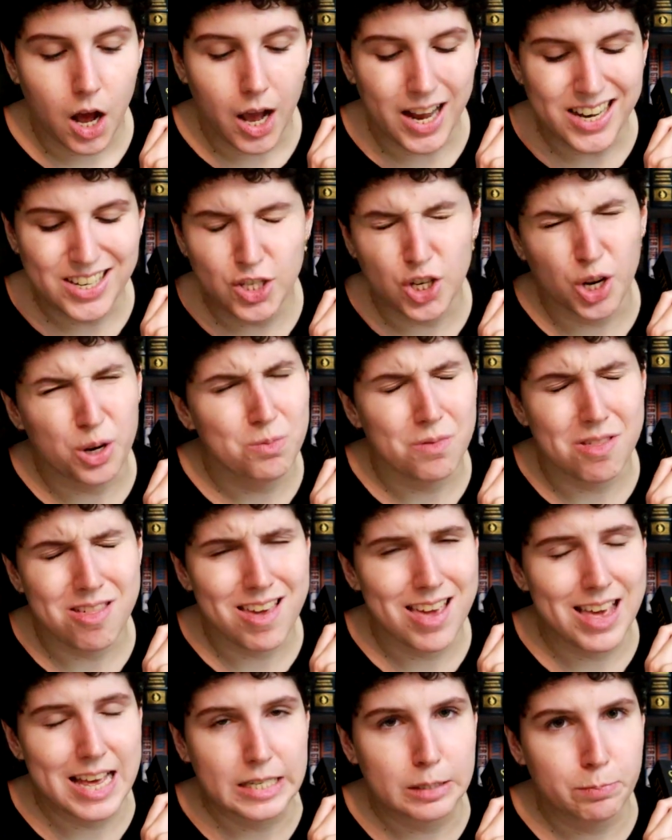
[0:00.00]
I don't
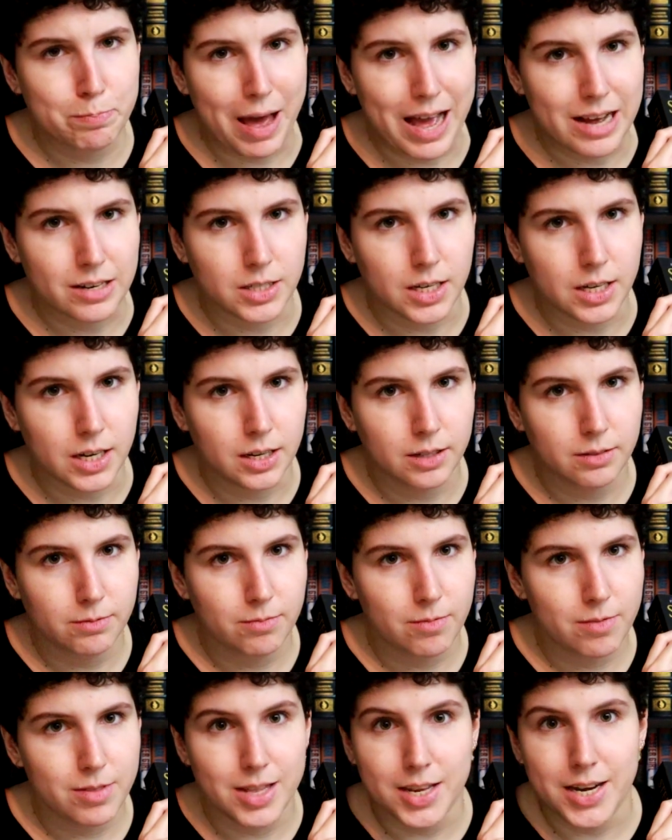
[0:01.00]
think it's better
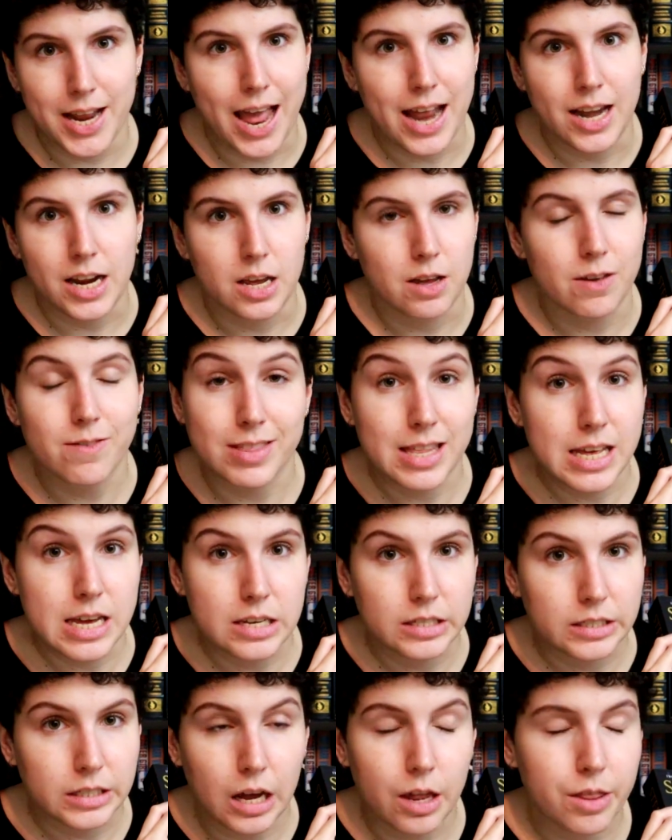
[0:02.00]
than any of
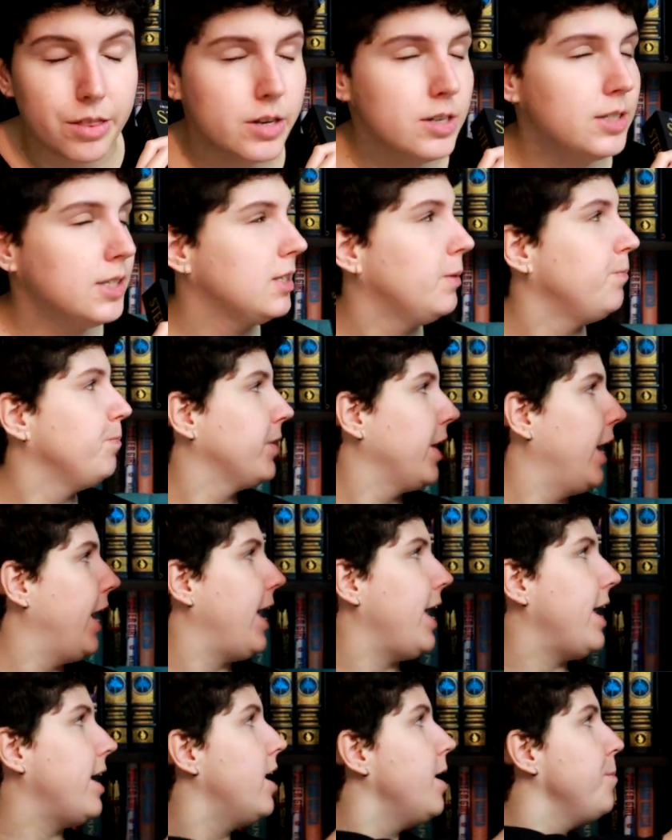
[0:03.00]
these others
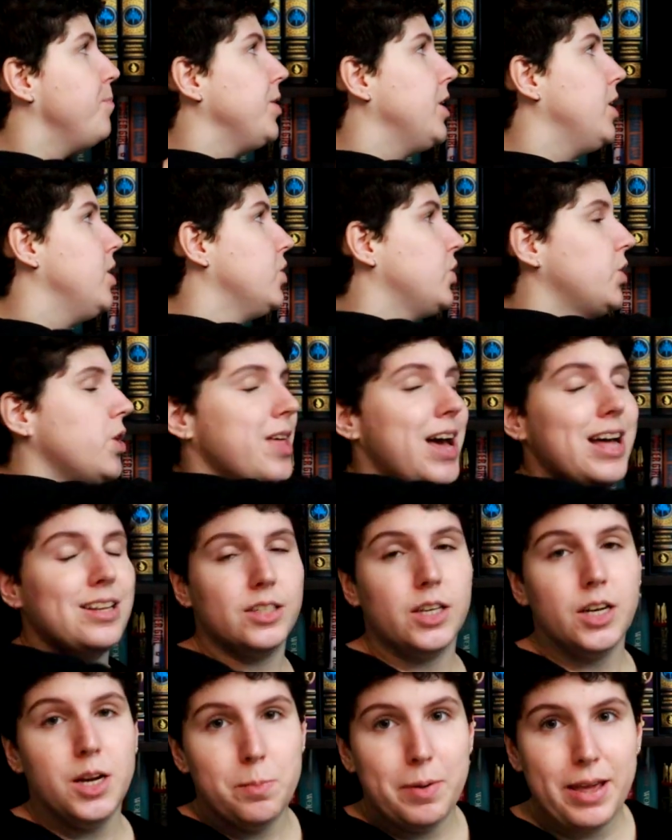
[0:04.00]
here. So
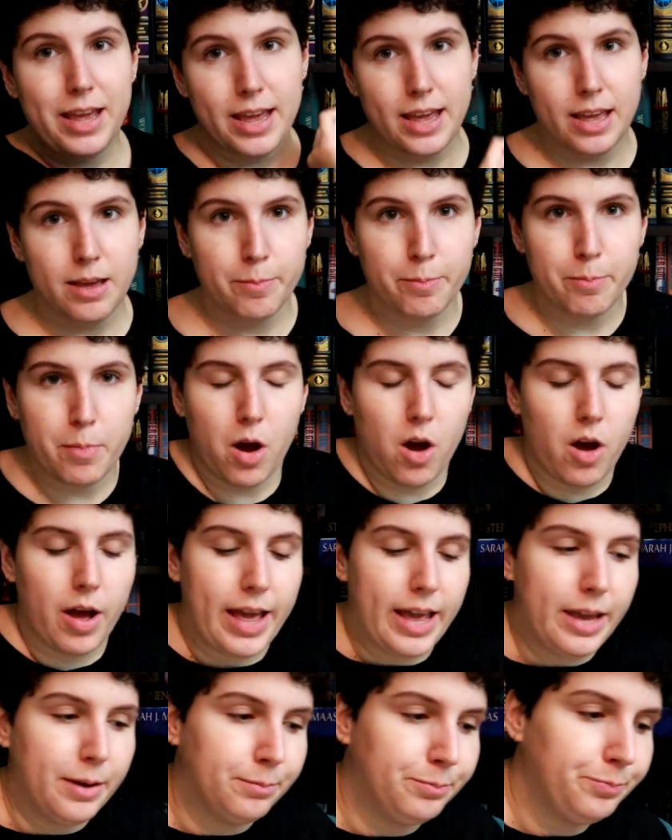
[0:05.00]
that's going to be
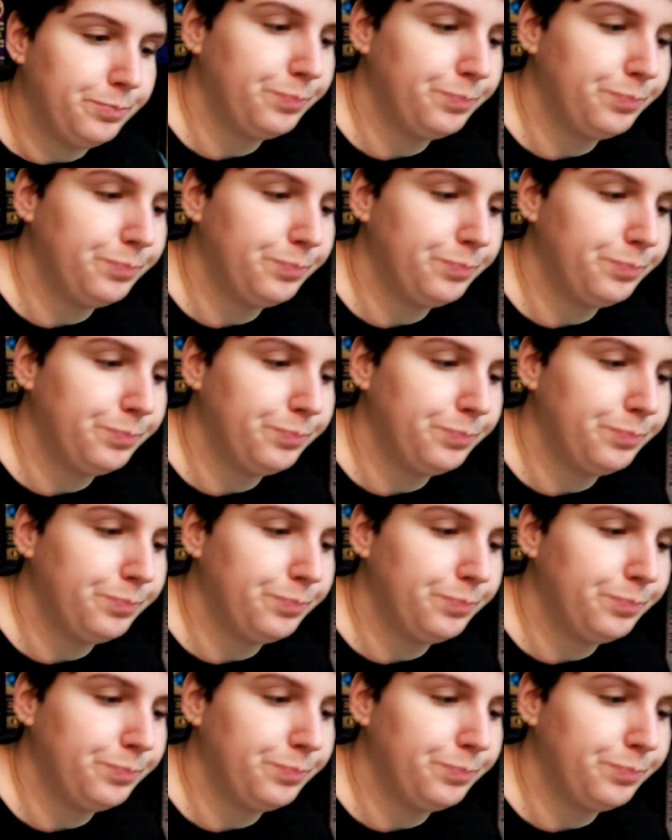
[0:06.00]
my,